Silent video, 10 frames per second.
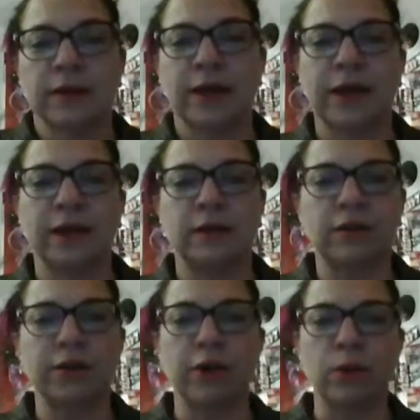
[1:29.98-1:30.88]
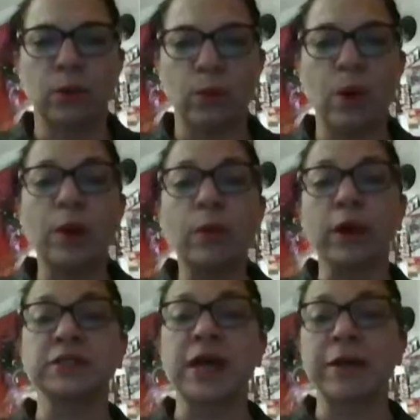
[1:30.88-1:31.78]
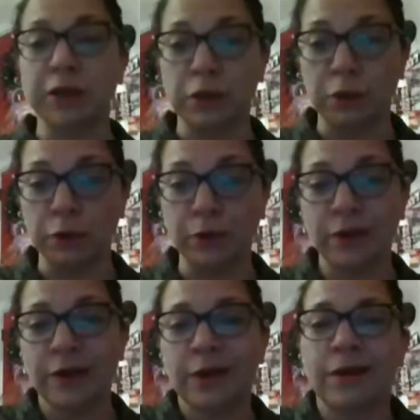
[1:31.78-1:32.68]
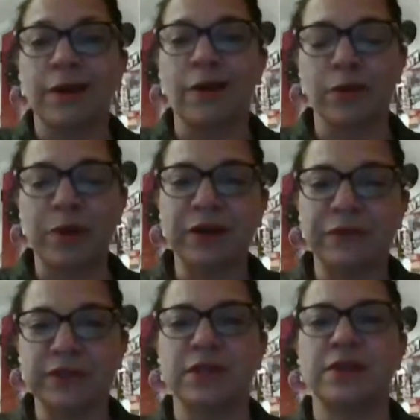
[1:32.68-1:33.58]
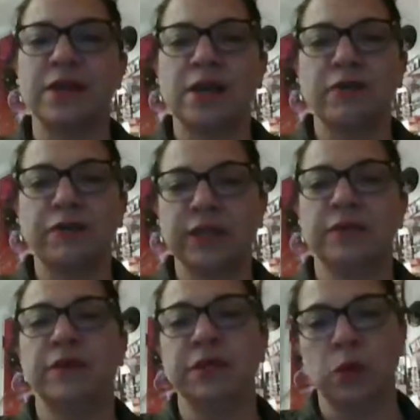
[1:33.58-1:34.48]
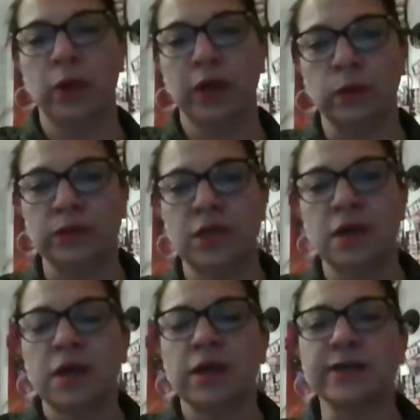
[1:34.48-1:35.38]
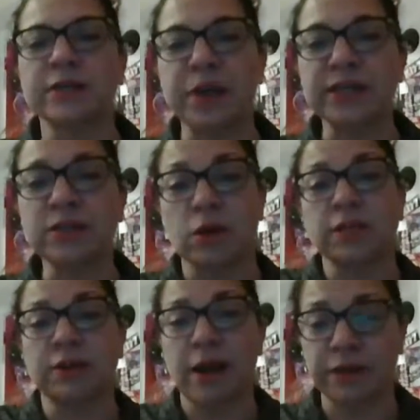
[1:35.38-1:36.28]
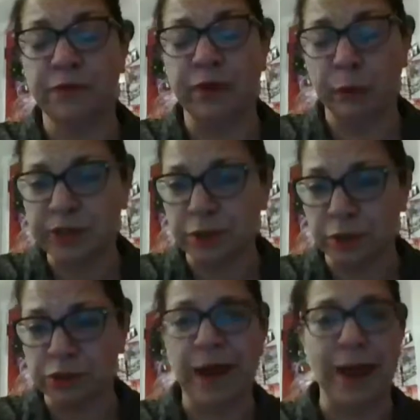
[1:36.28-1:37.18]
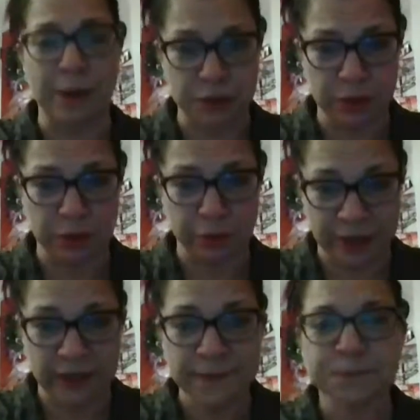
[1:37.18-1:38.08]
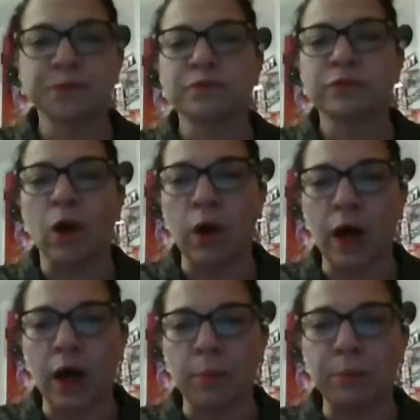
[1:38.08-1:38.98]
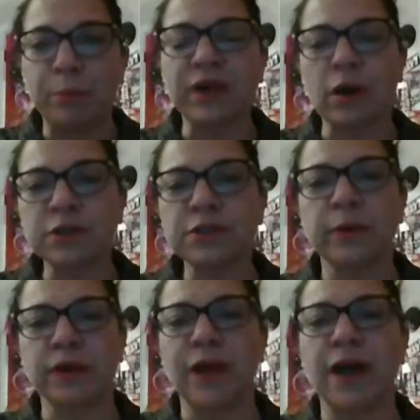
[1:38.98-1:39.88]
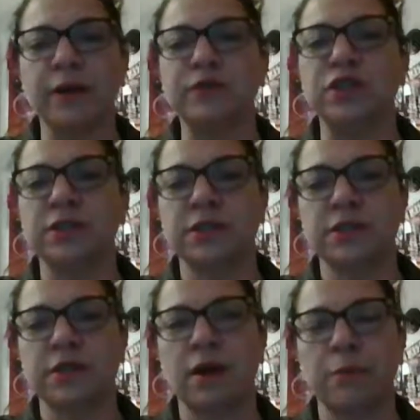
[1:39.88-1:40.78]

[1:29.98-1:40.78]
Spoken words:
that, you know, what we're telling you are the benefits and the effects of these oils is based on scientific research, absolutely. But also a lot of just,